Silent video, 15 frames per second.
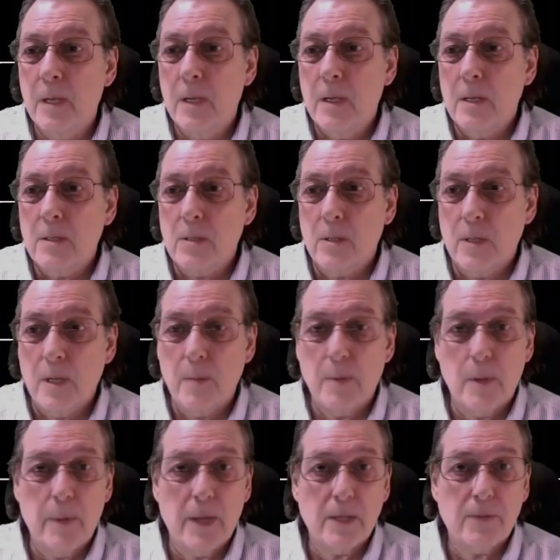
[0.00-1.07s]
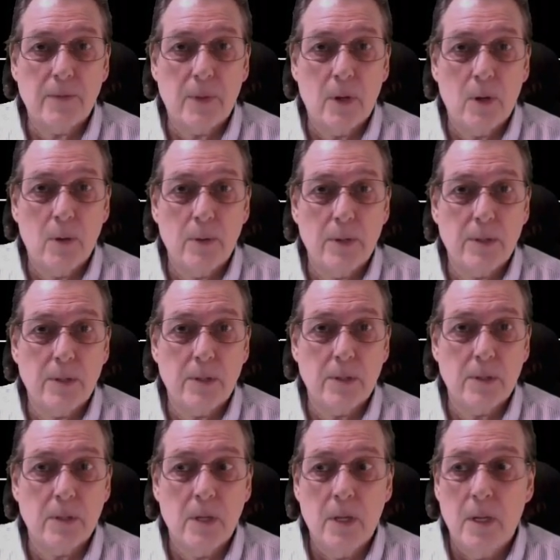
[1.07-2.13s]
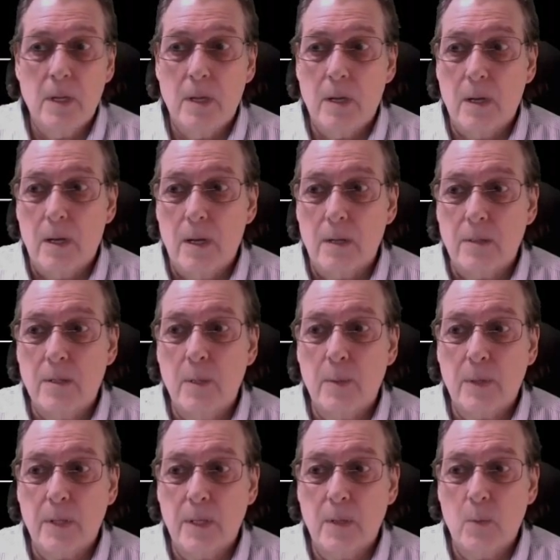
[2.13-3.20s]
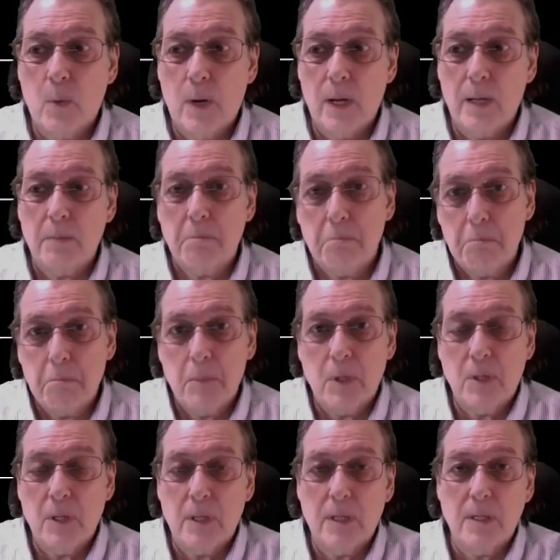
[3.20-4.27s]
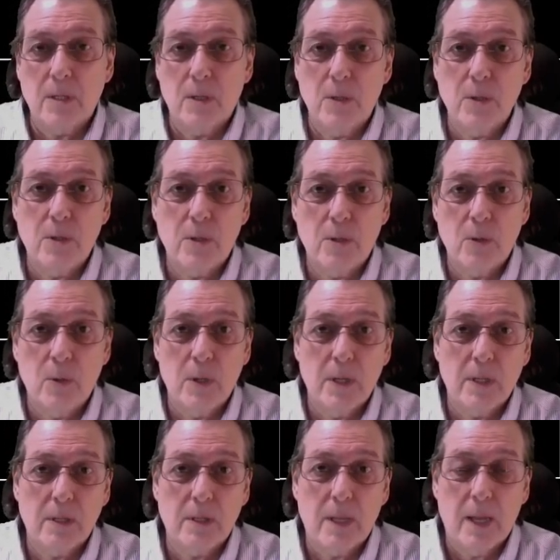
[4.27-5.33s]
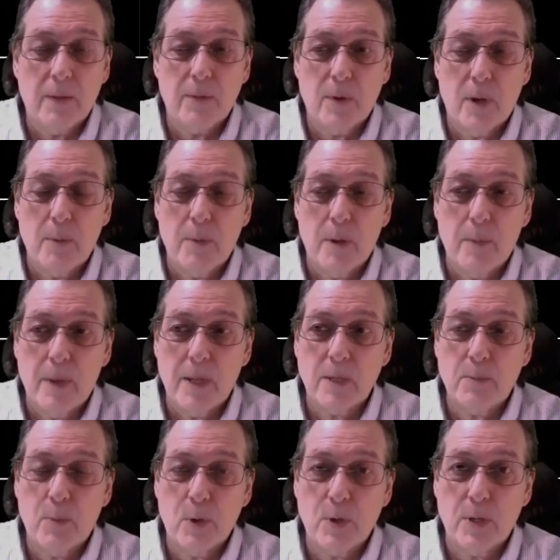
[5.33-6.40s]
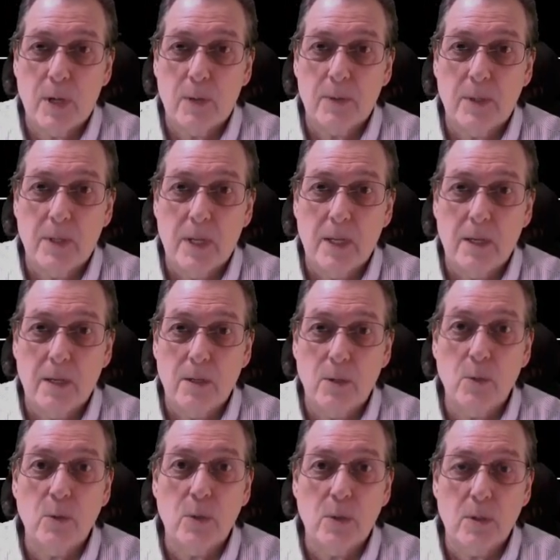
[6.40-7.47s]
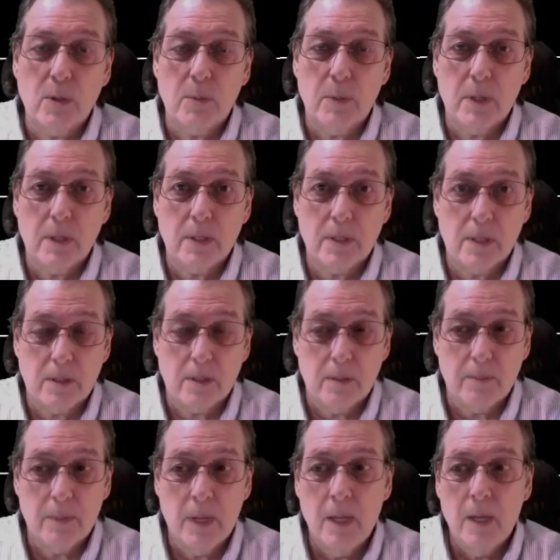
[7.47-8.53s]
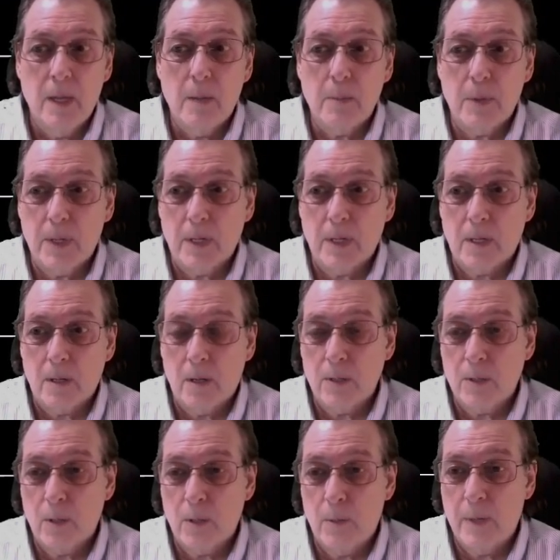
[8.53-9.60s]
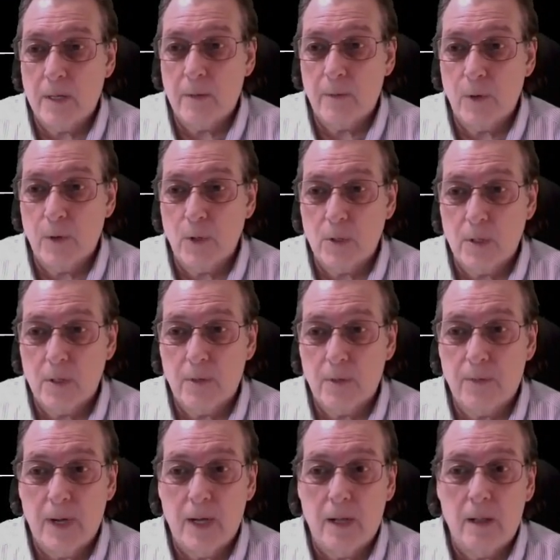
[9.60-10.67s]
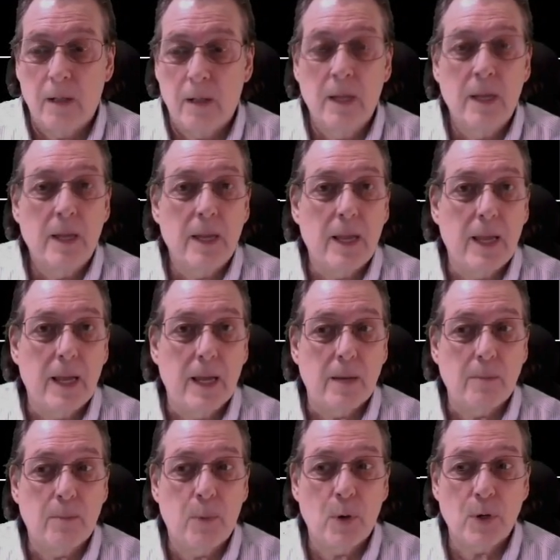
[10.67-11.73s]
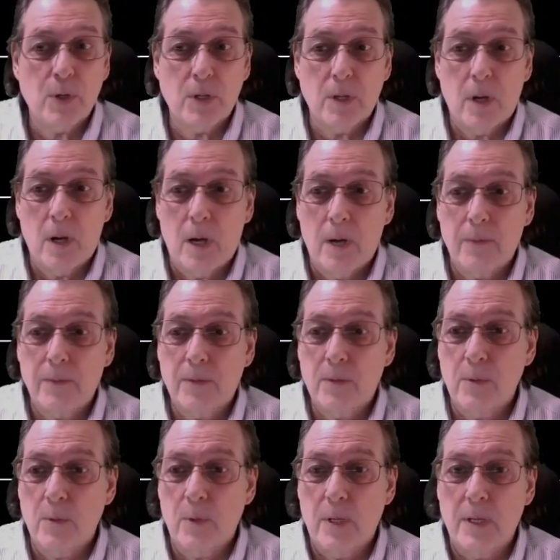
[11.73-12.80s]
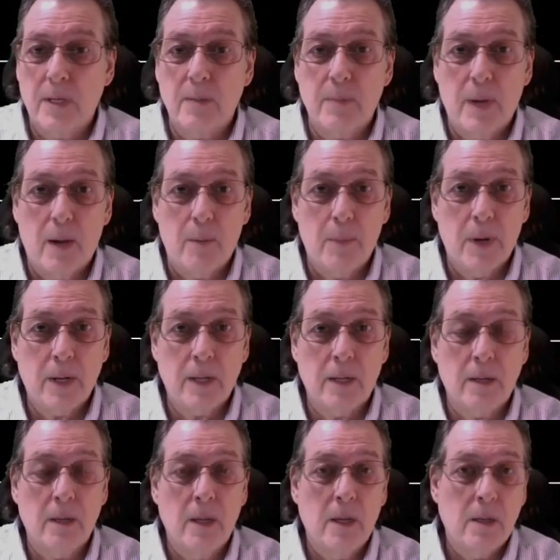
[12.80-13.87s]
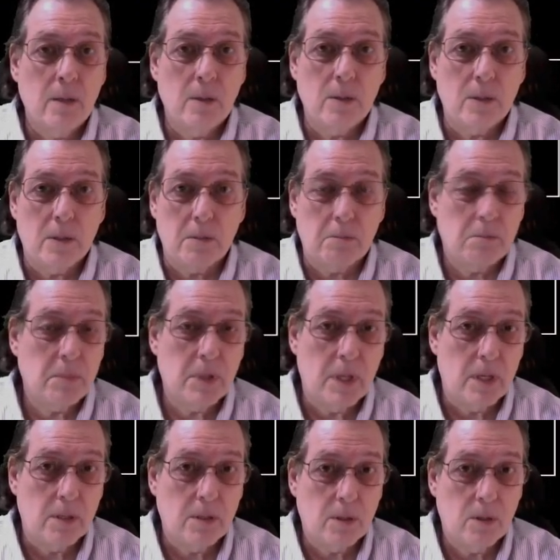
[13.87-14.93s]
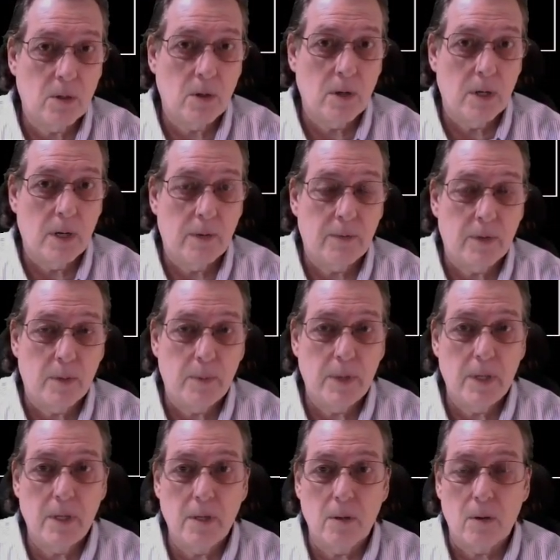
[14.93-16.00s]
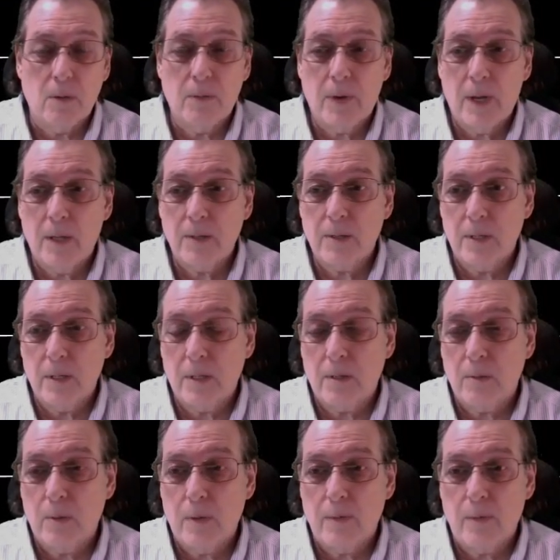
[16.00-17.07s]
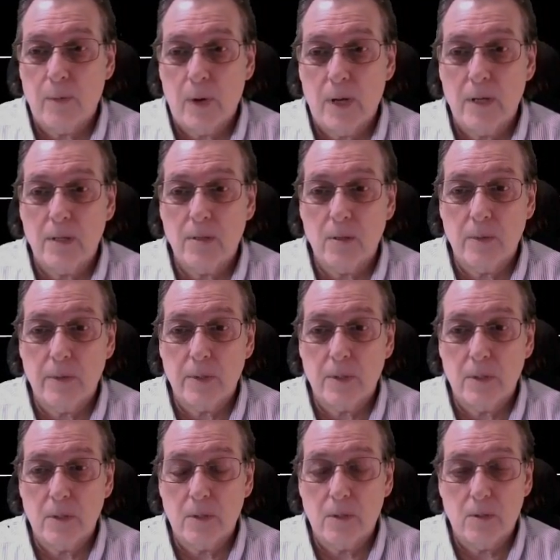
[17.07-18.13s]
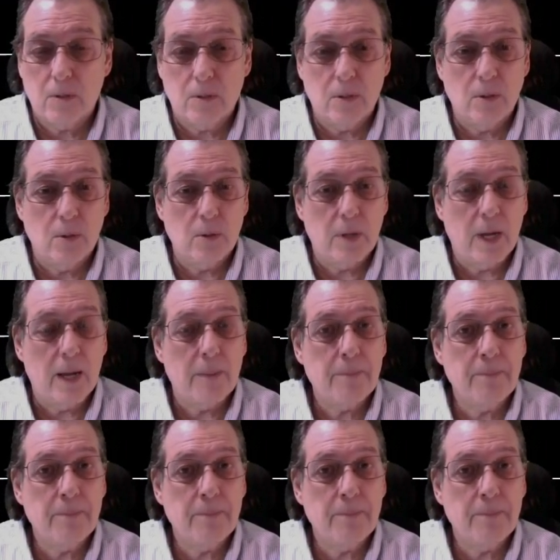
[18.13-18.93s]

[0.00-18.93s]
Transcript: So the M D M S flow, this is uh, typically what utilities are used to doing. They have the M D M S push out the data, usually to the billing system, but they could also make a version of the file and push it off to an inbound bucket using, say, secure F T P or file sync. We have a variety of services to do that.